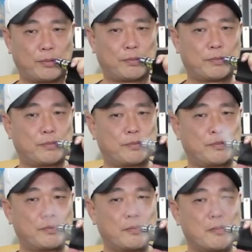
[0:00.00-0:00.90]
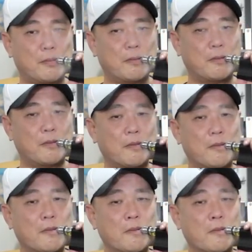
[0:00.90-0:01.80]

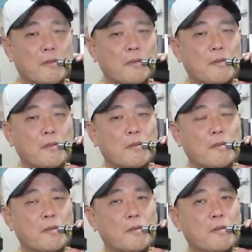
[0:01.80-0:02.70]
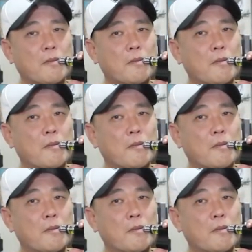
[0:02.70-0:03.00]
(no one is talking)